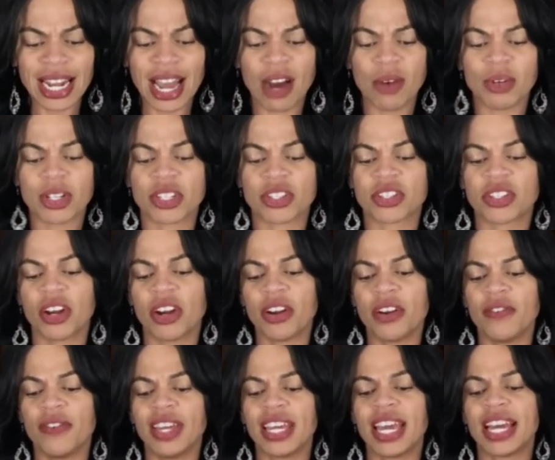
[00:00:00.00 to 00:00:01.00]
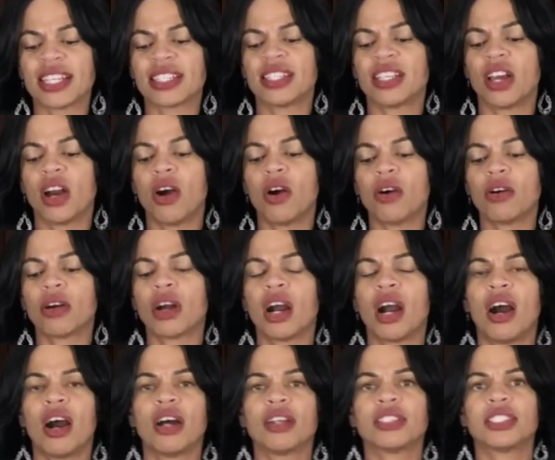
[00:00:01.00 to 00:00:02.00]
I was serving as the on
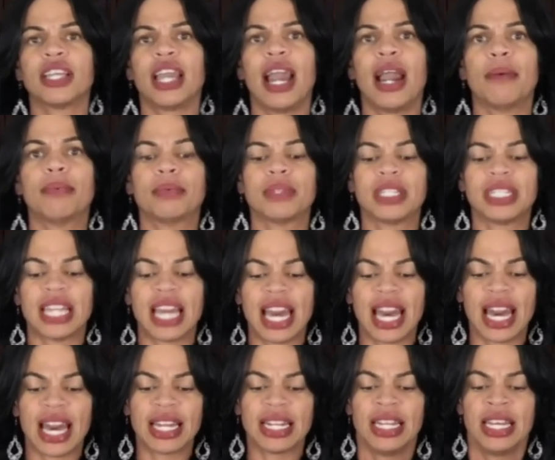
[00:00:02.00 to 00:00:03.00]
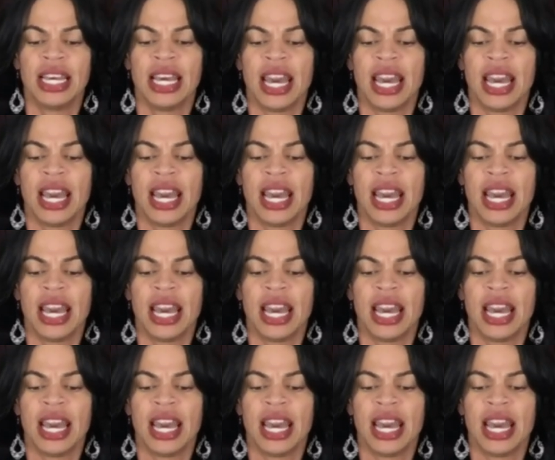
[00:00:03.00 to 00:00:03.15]
call chaplain at